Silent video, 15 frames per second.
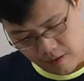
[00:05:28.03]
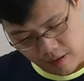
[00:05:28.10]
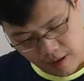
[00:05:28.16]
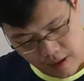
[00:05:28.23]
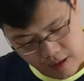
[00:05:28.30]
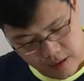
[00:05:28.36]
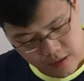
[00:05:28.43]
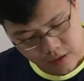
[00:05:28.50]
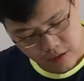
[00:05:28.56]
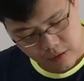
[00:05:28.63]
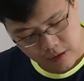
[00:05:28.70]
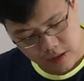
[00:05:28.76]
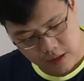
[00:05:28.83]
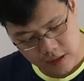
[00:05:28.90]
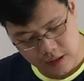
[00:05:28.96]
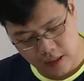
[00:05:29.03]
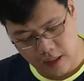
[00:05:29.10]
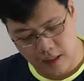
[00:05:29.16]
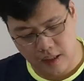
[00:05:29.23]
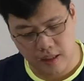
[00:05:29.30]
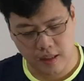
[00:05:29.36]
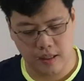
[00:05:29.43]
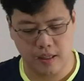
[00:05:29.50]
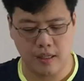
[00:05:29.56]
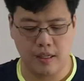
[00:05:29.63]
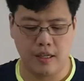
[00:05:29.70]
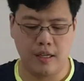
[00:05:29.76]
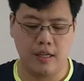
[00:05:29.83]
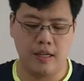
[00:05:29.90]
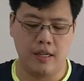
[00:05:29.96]
Okay, so this is the
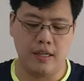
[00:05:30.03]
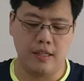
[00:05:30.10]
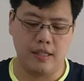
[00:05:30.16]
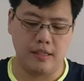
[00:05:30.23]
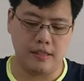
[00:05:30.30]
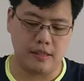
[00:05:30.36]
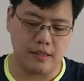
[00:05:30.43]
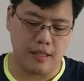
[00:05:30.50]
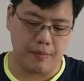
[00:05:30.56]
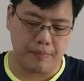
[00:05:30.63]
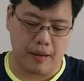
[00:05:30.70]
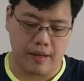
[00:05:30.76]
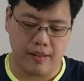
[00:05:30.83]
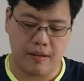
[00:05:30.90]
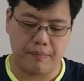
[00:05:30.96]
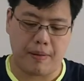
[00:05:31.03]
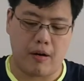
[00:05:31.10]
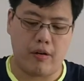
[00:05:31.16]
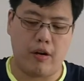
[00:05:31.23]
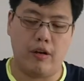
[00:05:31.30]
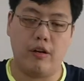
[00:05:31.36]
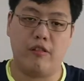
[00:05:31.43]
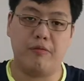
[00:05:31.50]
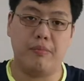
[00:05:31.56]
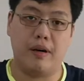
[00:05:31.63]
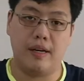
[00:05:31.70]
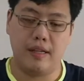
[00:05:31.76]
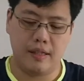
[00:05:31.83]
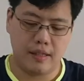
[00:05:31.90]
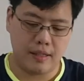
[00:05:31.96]
this is the I think power on off
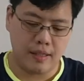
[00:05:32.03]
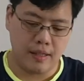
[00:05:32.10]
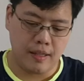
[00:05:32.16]
button.